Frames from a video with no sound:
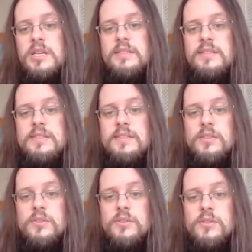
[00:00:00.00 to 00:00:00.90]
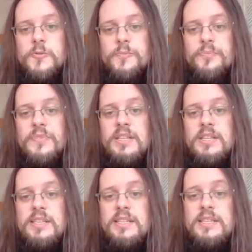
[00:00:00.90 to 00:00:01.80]
So
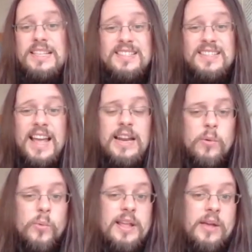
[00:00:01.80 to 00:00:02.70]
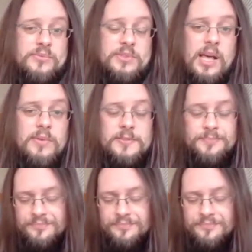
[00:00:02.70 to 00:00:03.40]
it's a line I really have to cover.